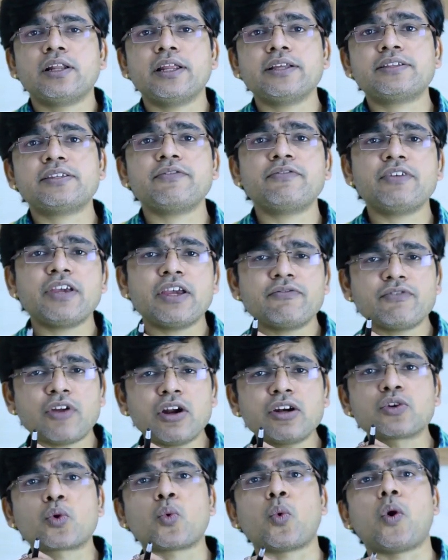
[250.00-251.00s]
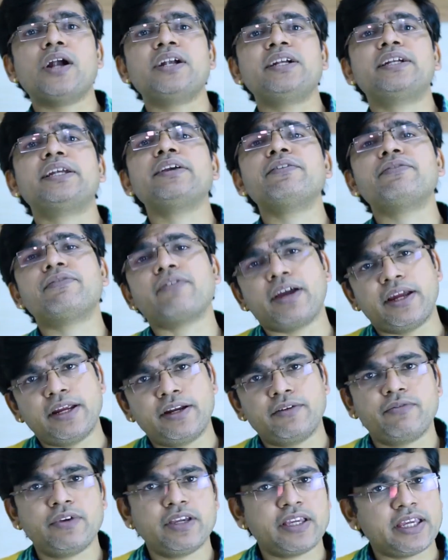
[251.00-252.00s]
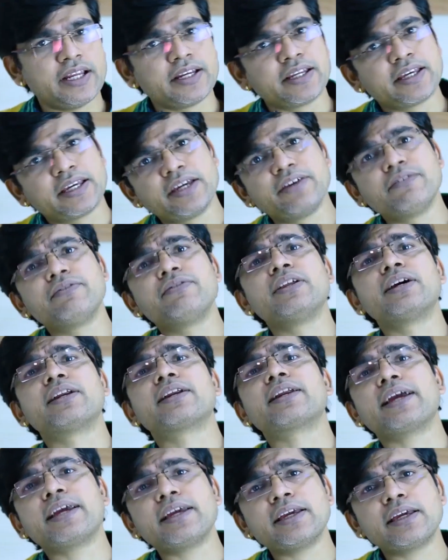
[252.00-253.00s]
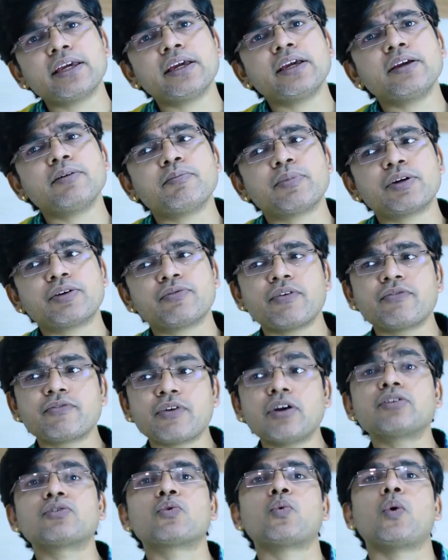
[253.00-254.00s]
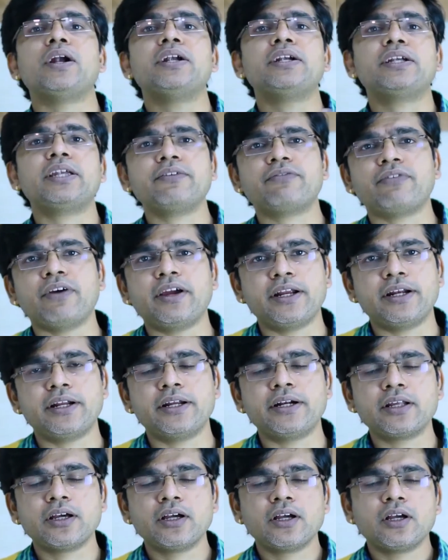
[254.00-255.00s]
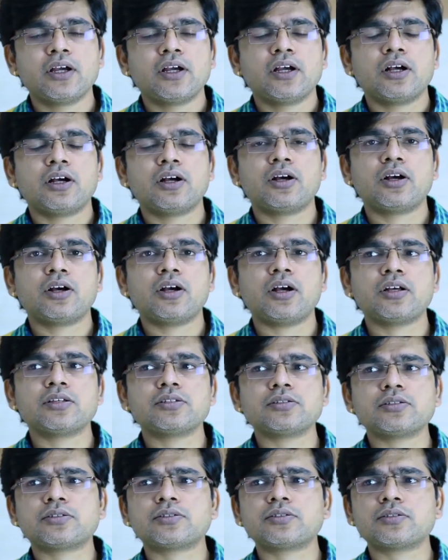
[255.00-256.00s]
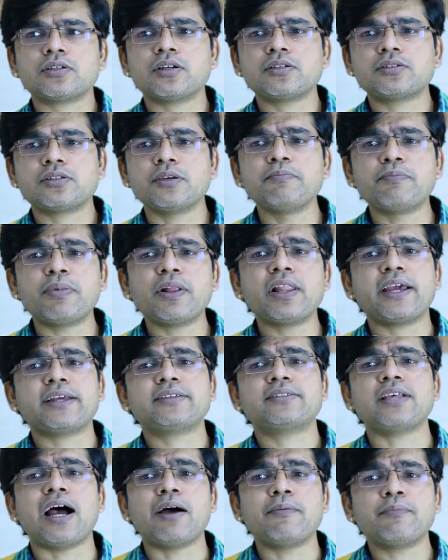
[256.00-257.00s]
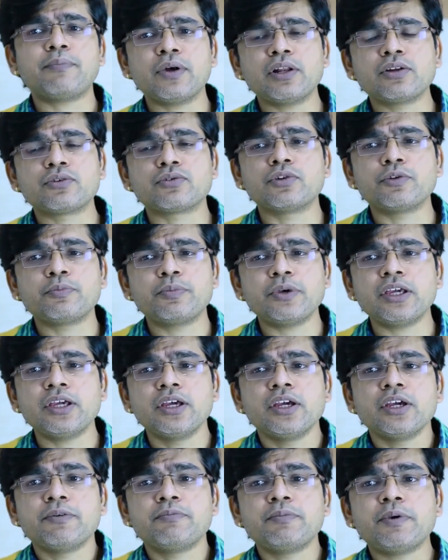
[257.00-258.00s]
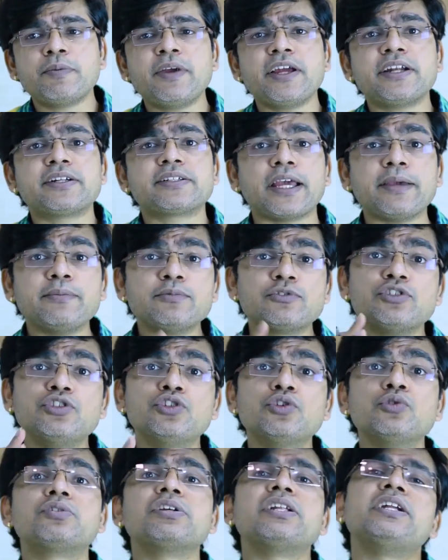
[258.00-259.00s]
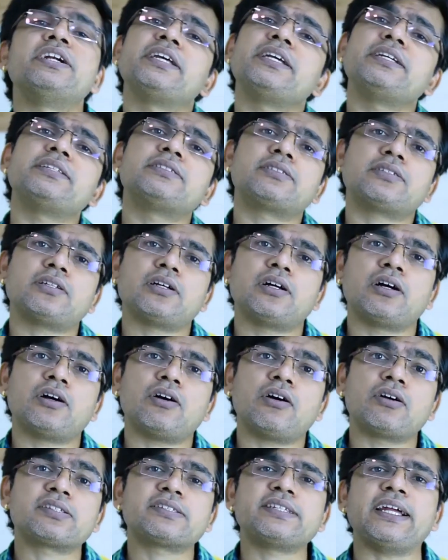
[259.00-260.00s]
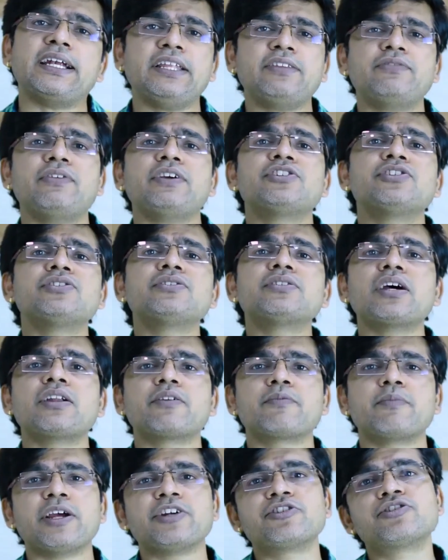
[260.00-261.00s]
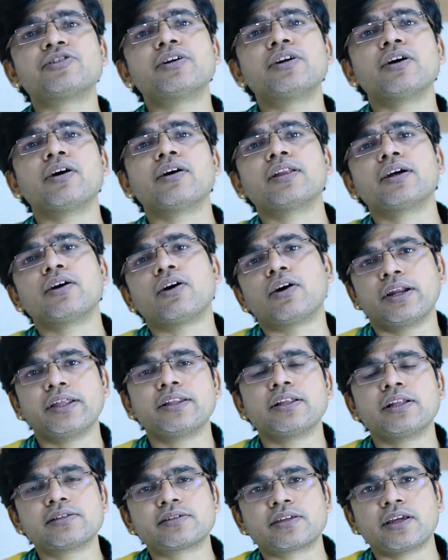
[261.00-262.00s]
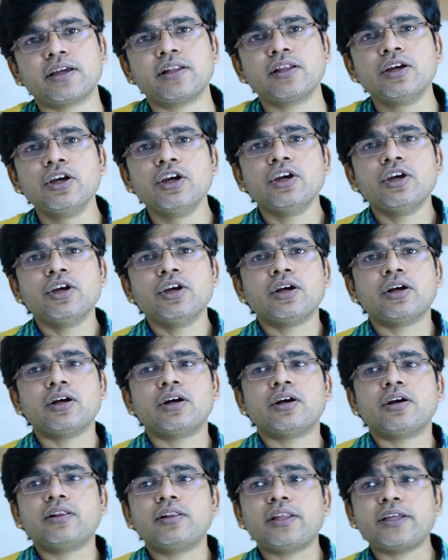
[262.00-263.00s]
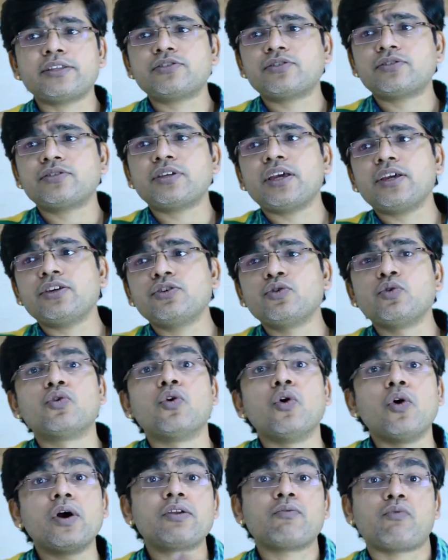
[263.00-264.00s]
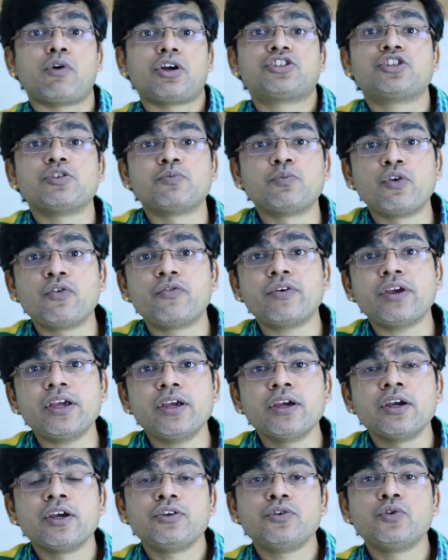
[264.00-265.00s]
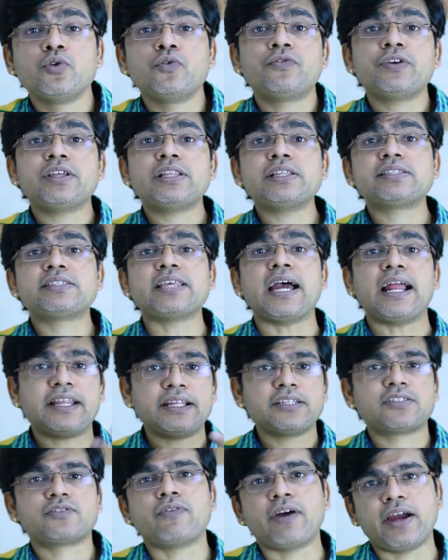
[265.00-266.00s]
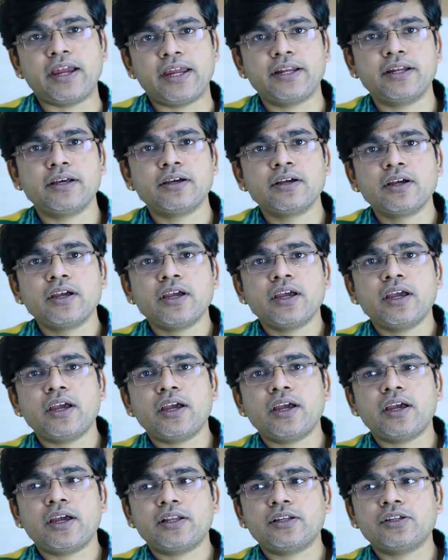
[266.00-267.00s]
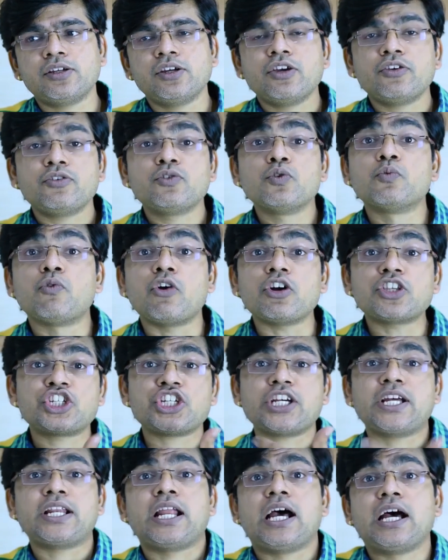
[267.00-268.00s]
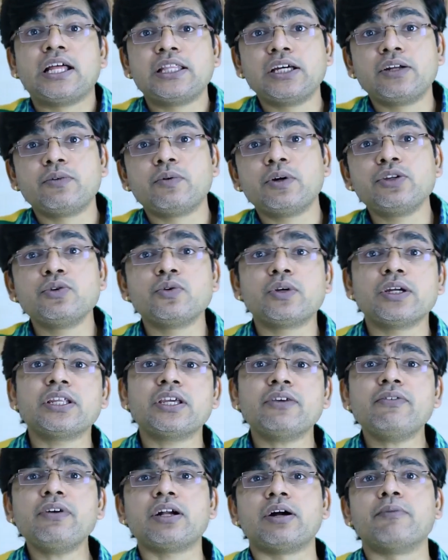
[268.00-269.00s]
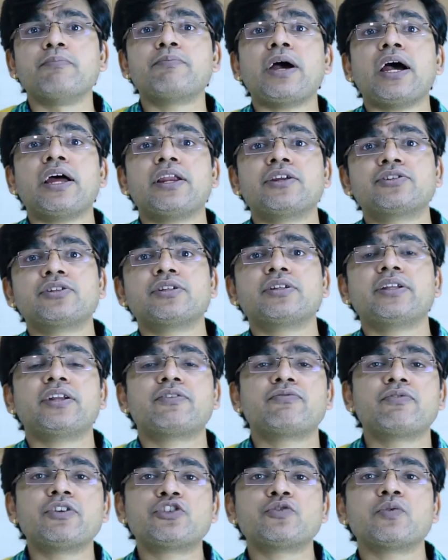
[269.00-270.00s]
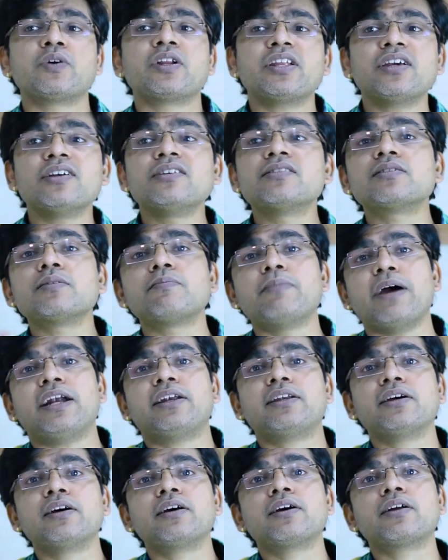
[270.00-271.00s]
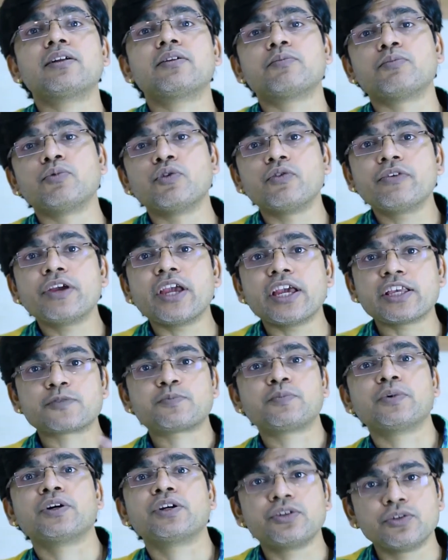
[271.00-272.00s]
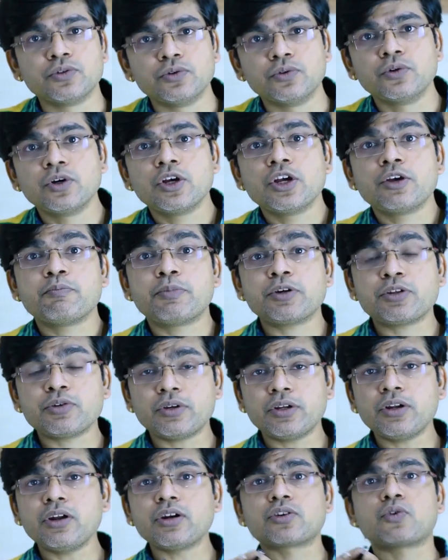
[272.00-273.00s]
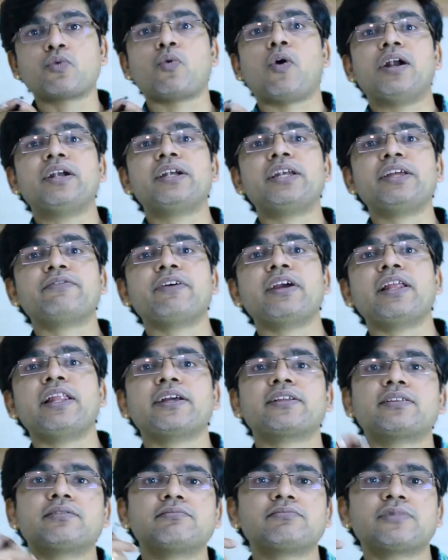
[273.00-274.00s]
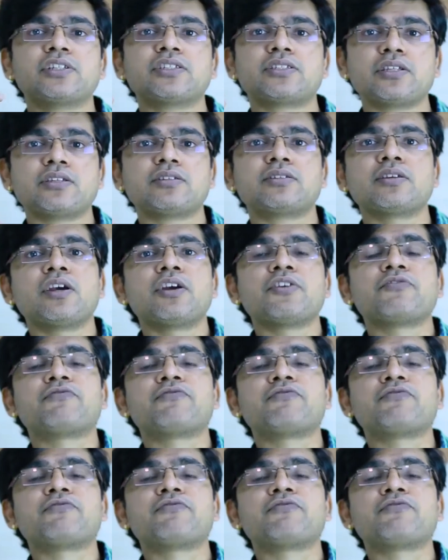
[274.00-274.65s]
let's say we have not quantified. We can give the ranking but we have not quantified it. A simple example could be maybe at times utilities or satisfactions are measured on an ordinal scale. Let's say you go and watch a movie, you feel satisfied, and you watch another one, you can give a comparison that which one is a better movie as per you, but you cannot quantify like this is